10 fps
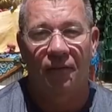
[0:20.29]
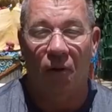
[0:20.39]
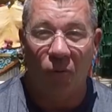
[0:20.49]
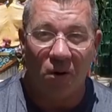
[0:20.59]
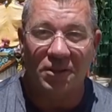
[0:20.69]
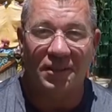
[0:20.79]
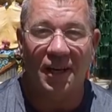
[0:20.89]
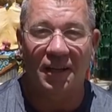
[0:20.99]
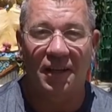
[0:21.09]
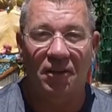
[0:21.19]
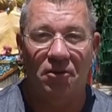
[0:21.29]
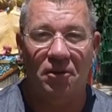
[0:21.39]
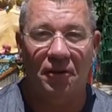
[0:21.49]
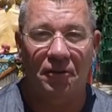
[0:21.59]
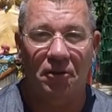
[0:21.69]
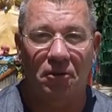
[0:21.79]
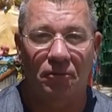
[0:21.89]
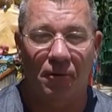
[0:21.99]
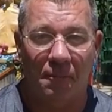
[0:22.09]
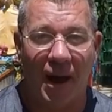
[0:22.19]
The worst thing that you can do
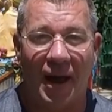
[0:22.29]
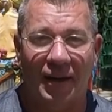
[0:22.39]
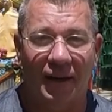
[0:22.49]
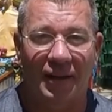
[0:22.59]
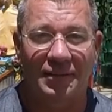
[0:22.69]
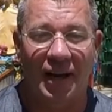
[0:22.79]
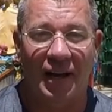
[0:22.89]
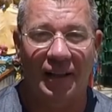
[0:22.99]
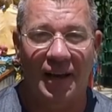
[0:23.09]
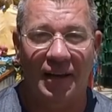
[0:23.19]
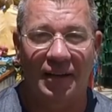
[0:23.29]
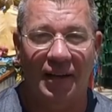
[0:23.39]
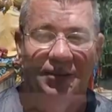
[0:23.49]
for packing in Thailand is